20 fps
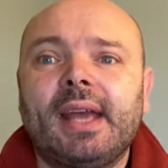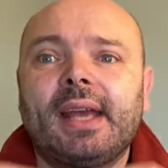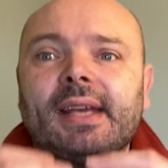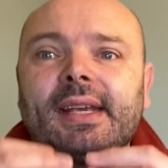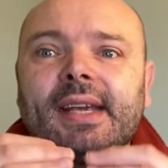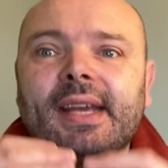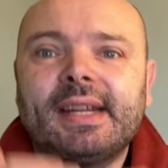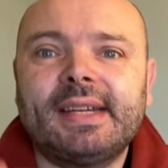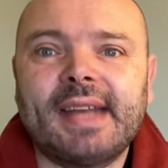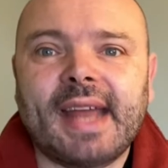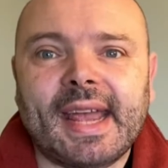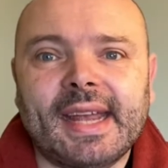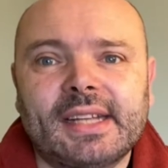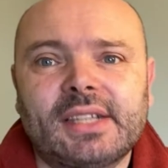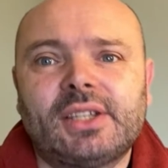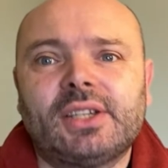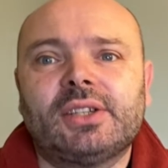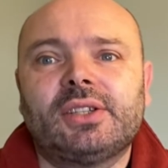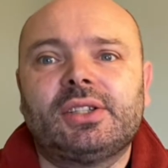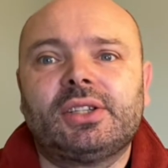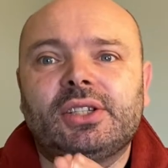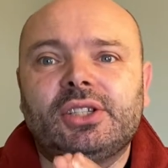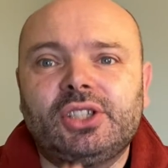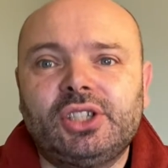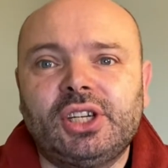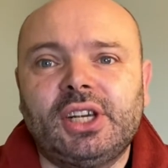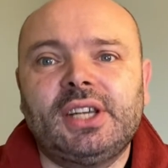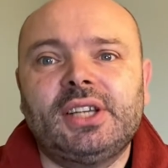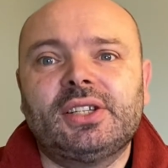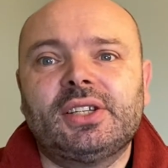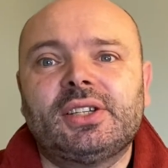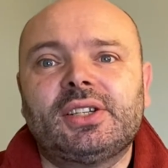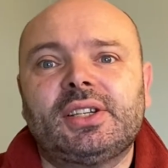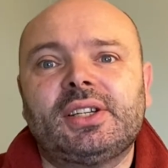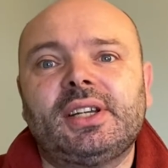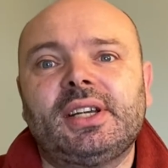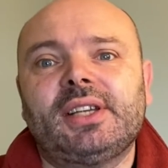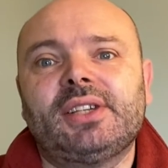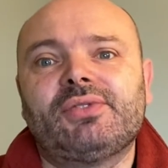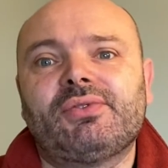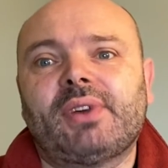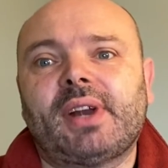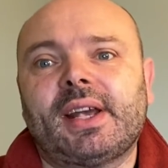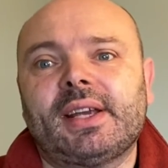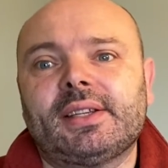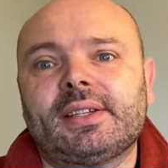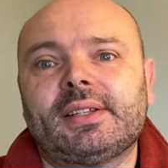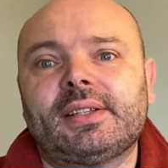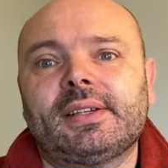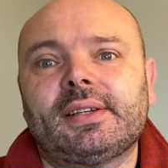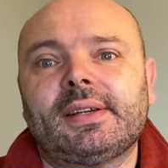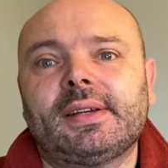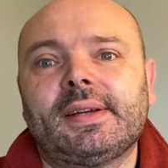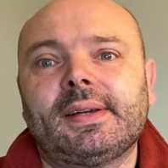connect us to Jesus and his rest.